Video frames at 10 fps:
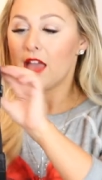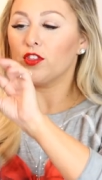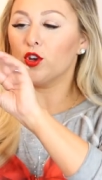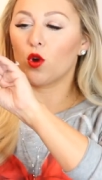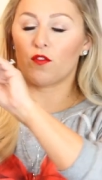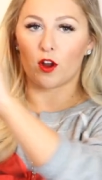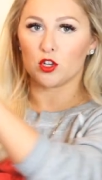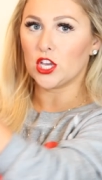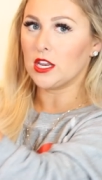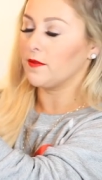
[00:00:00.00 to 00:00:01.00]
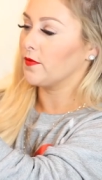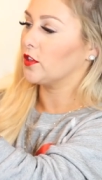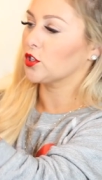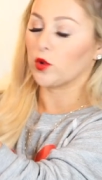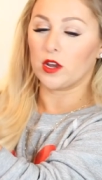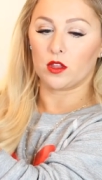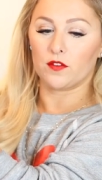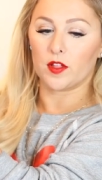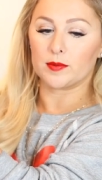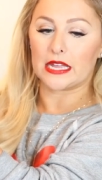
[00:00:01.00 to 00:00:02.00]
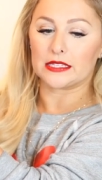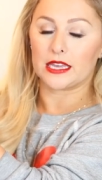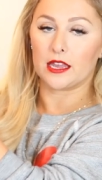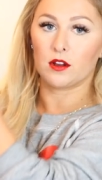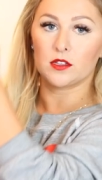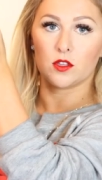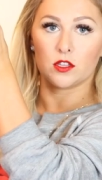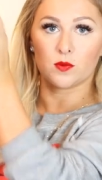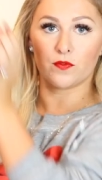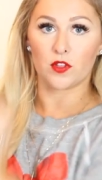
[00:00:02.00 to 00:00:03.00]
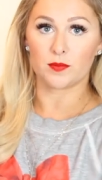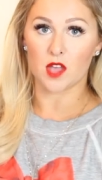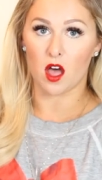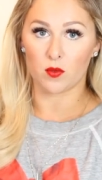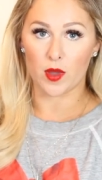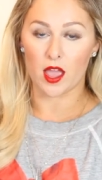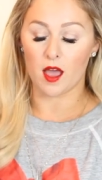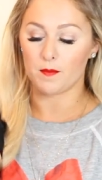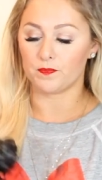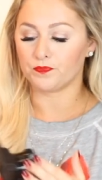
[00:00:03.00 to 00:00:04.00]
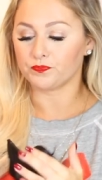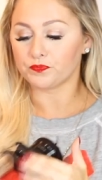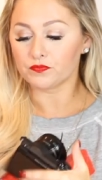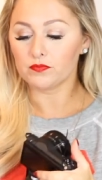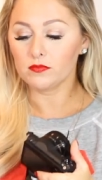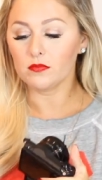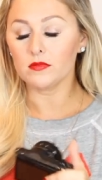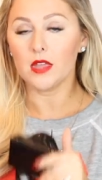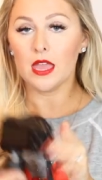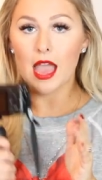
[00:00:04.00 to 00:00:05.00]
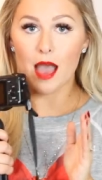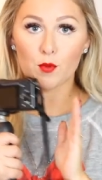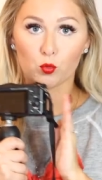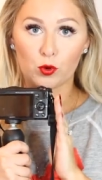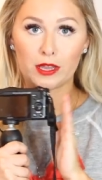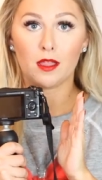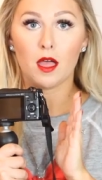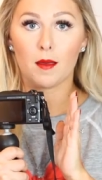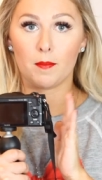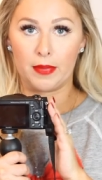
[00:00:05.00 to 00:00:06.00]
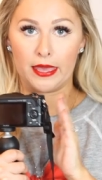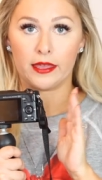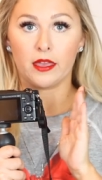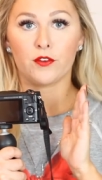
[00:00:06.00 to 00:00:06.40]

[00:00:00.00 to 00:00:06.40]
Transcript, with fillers: The newer version, the screen only flips out to here, so this one flips all the way up. I'm a real big